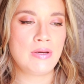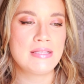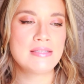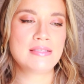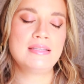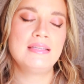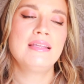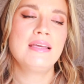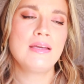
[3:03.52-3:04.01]

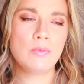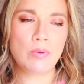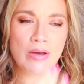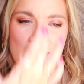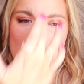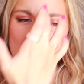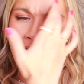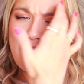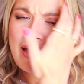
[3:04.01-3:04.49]
is dealing
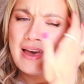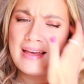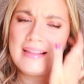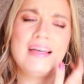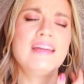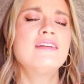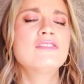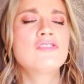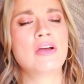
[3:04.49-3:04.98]
with a
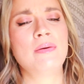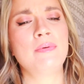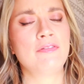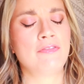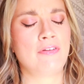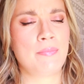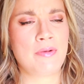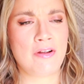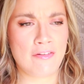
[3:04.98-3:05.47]
lot of trauma
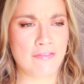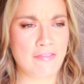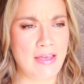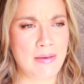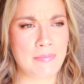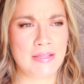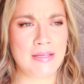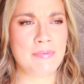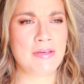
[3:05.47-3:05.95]
from her
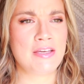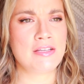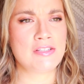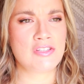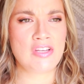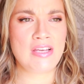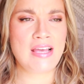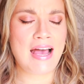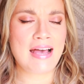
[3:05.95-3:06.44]
family
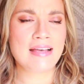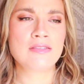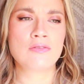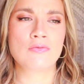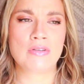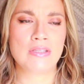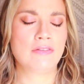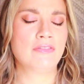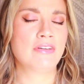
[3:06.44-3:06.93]
because she has
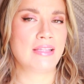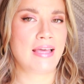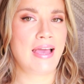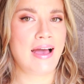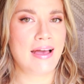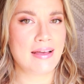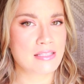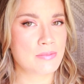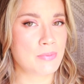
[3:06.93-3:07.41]
really, really
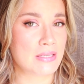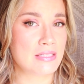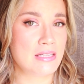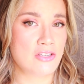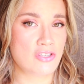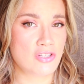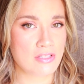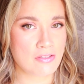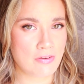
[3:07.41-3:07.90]
high
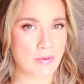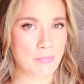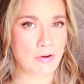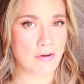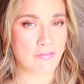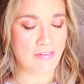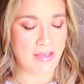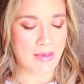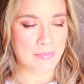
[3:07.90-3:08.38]
expectations from
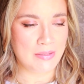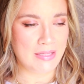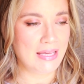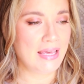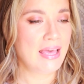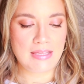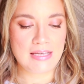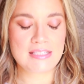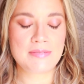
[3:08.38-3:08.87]
her
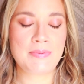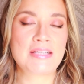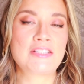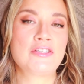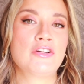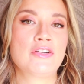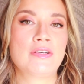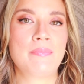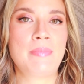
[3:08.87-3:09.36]
family. They
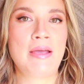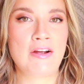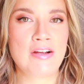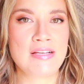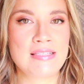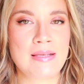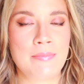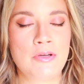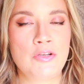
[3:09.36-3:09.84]
expect her to
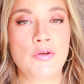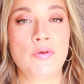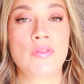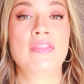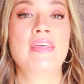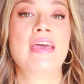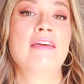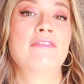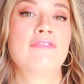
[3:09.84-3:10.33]
marry someone who
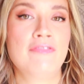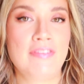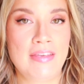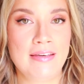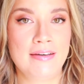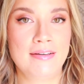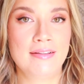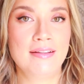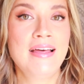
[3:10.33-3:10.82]
they
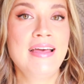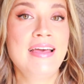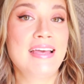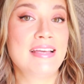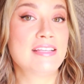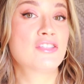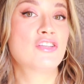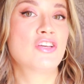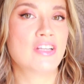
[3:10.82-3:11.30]
feel
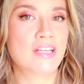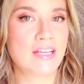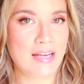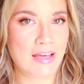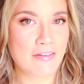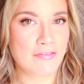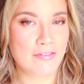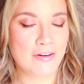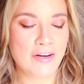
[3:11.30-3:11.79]
is good
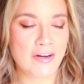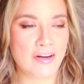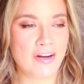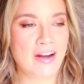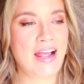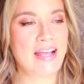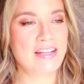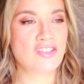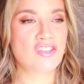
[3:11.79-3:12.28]
enough for
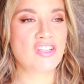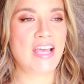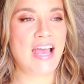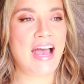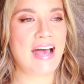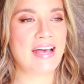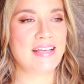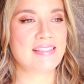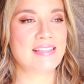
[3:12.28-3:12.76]
her, and she
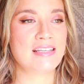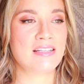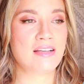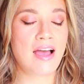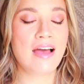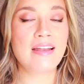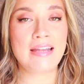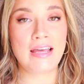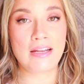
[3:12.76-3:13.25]
has
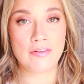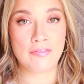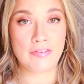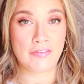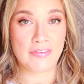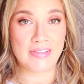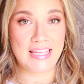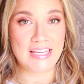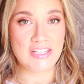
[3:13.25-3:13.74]
gotten out of a
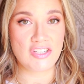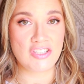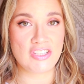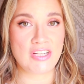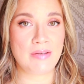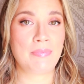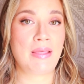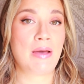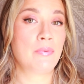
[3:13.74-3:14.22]

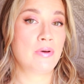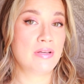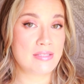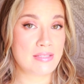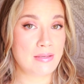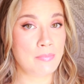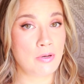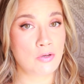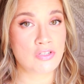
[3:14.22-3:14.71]
relationship that
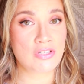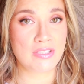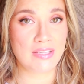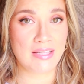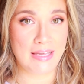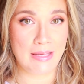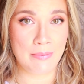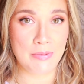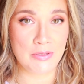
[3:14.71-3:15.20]
was
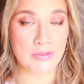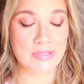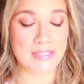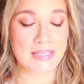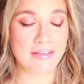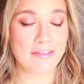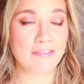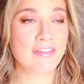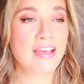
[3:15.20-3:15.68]
emotionally
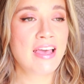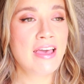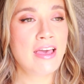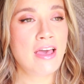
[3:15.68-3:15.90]
abusive